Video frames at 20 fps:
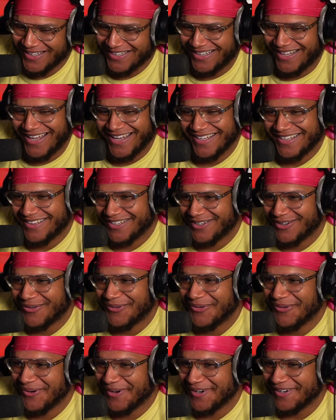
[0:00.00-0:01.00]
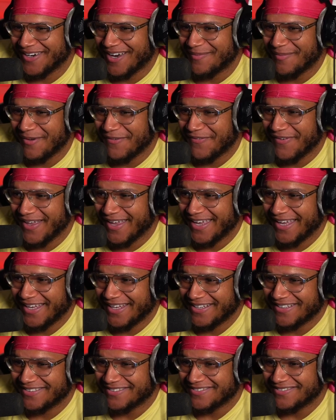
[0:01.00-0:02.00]
Like the gore, I'm a
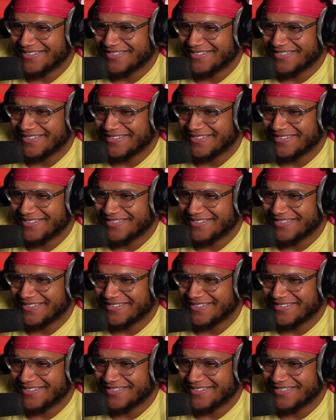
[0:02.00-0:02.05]
fan.